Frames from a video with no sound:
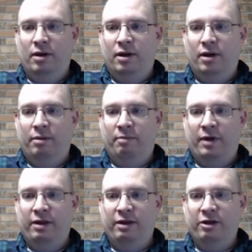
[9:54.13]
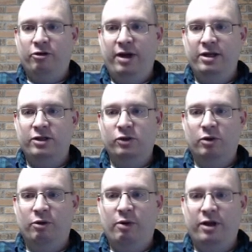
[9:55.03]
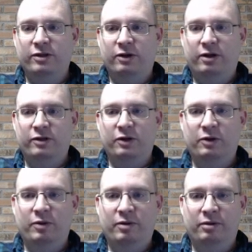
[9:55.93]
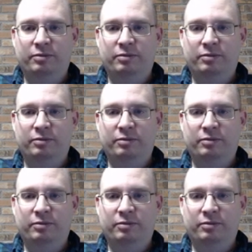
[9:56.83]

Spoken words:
I think the train just sort of runs on its own.